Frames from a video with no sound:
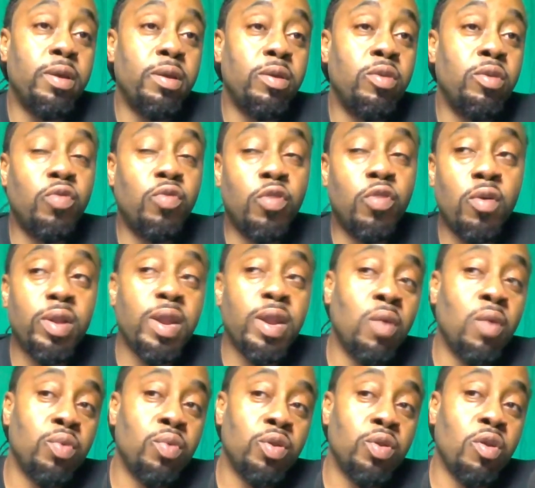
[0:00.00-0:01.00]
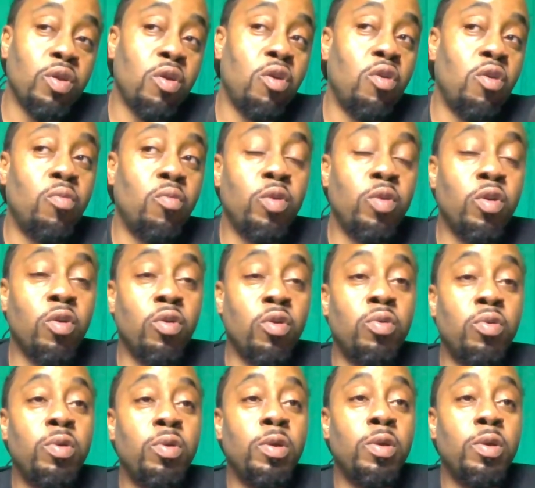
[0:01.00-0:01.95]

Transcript: you thought that was your homegirl,